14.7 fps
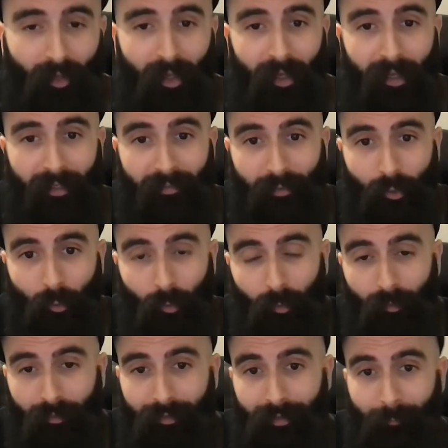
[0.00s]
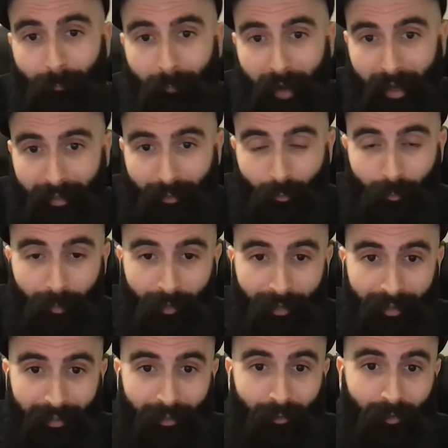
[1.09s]
is called the minor
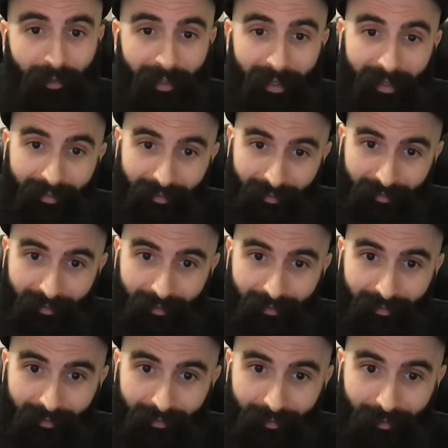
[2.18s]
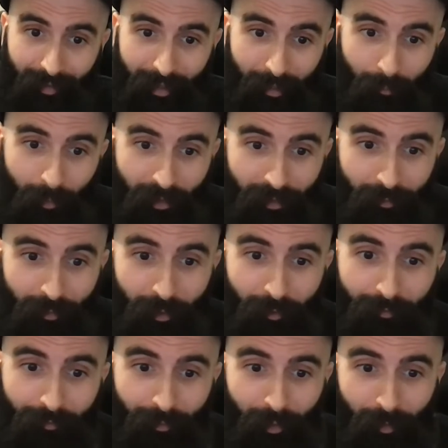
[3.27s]
plagal cadence. Okay, when you go
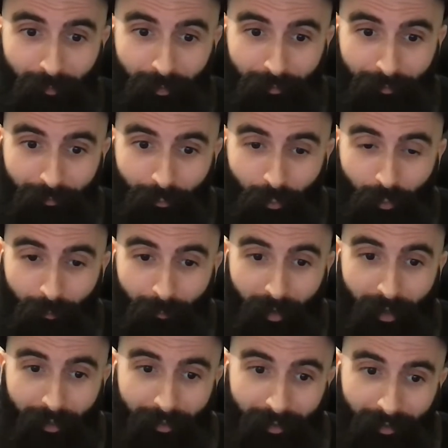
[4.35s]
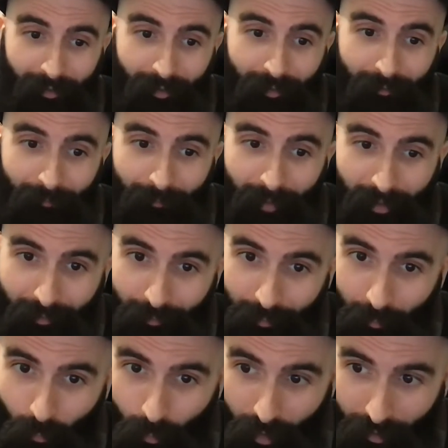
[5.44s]
from the 4 minor back to
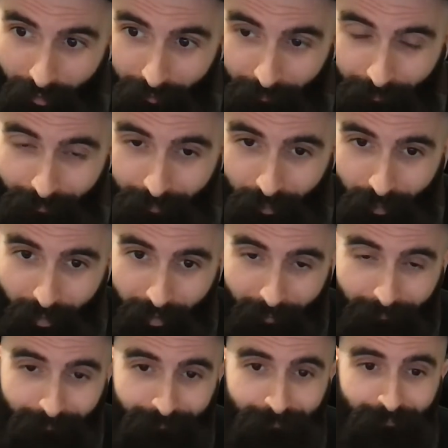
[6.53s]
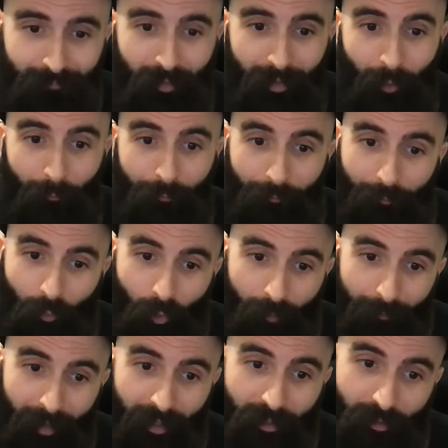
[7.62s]
the 1. Okay, now 4
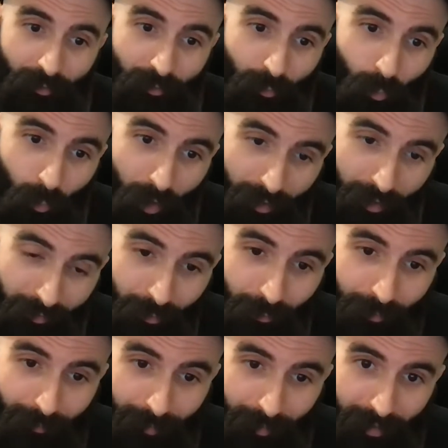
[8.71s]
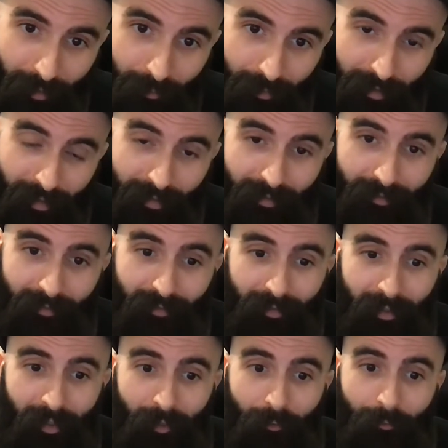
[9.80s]
major to 1 is called the plagal cadence.
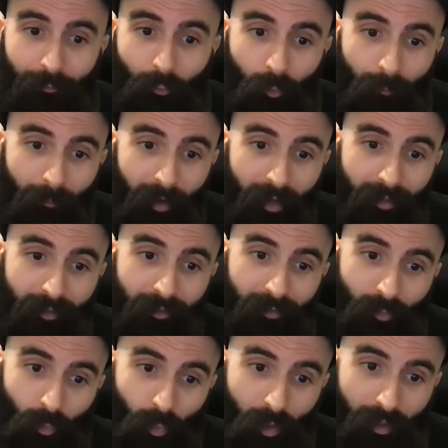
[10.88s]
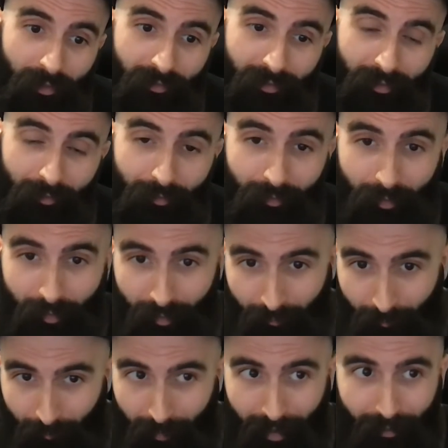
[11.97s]
4 minor to 1 is the
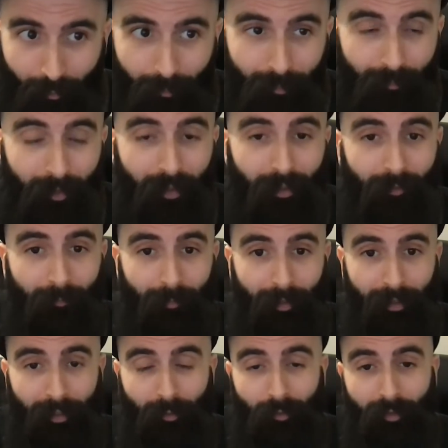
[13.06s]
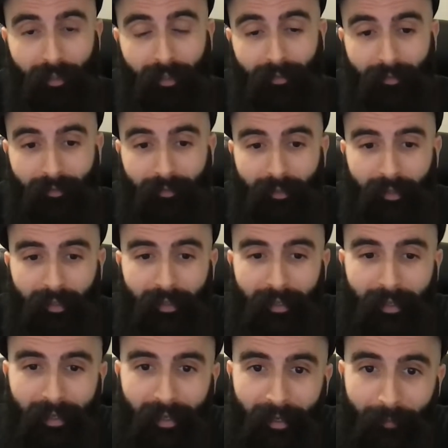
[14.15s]
minor plagal cadence.
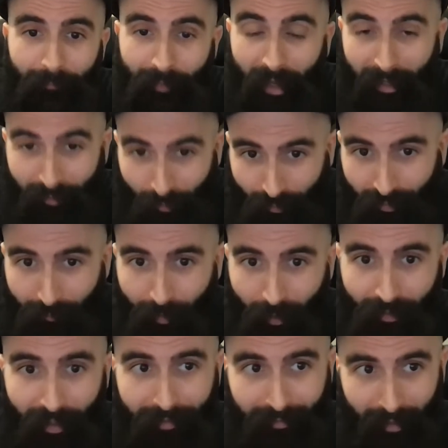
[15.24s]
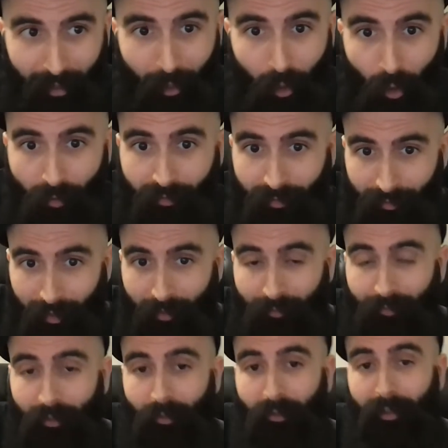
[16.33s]
I talked about that a lot in
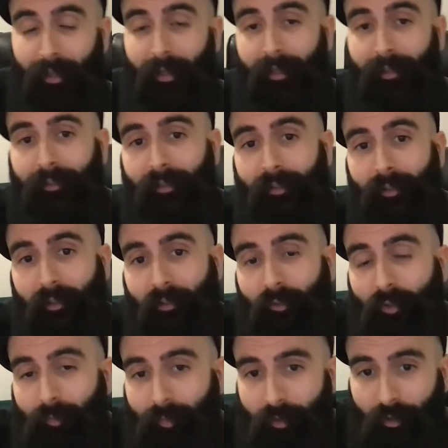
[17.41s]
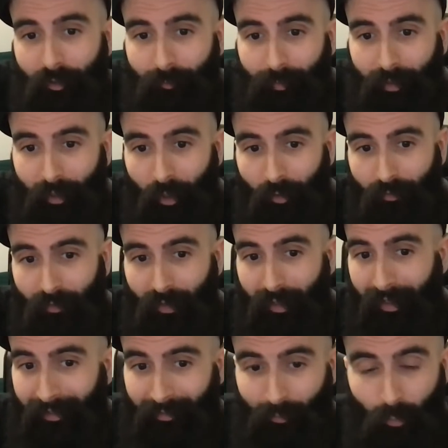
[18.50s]
that video that I linked in the description, because
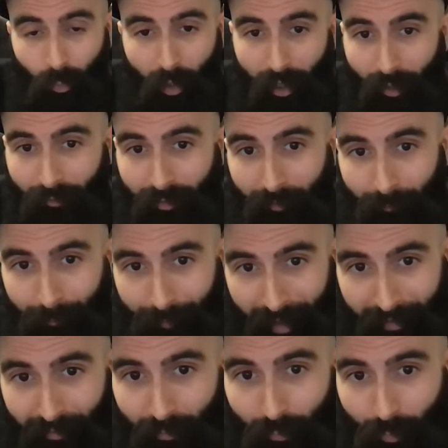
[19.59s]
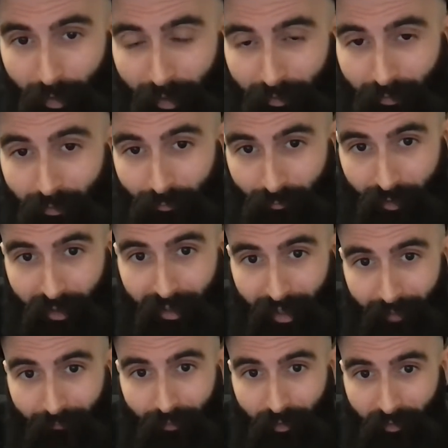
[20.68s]
it's one of the best ways to really
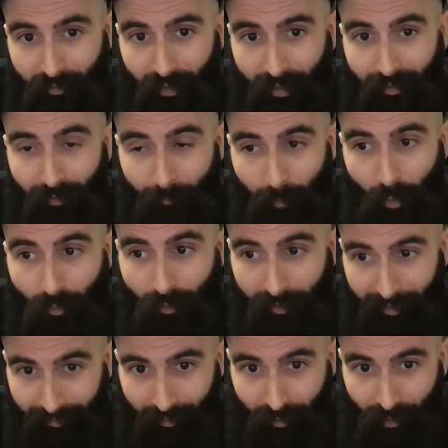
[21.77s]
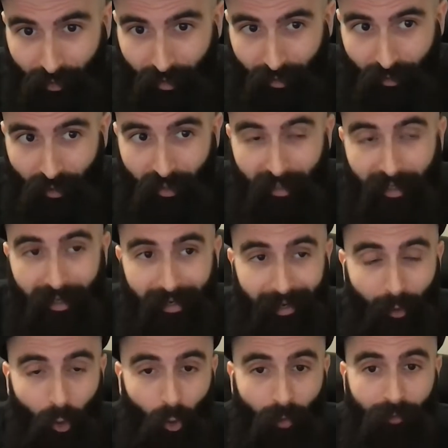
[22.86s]
understand the modal interchange.
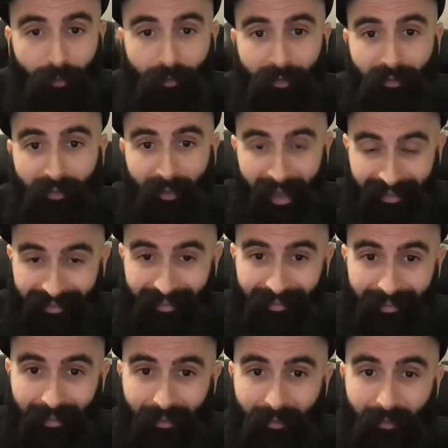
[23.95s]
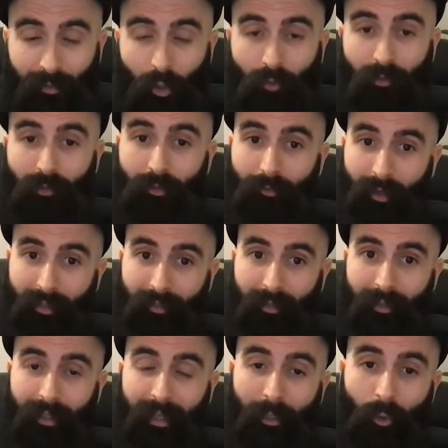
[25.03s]
Now, although this is, as I said, it's not
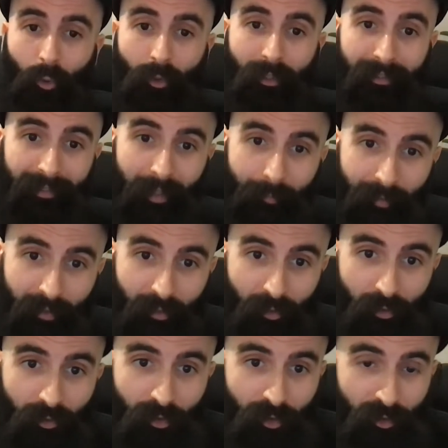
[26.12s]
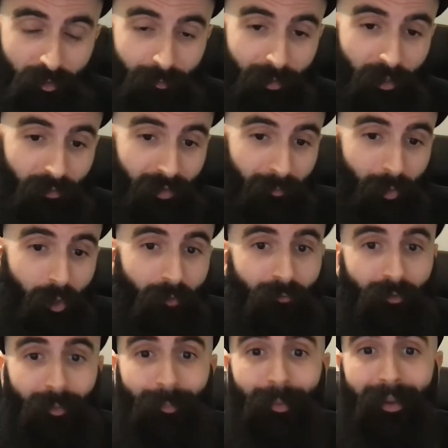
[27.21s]
strictly a chord substitution, because I'm not
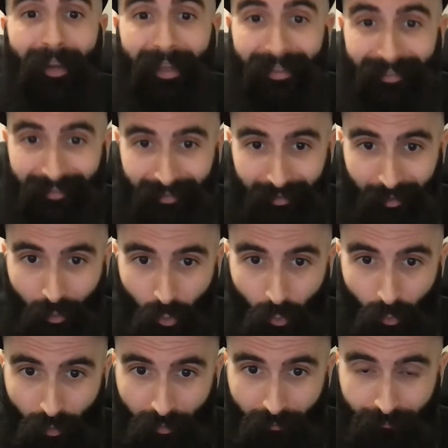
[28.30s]
replacing a chord,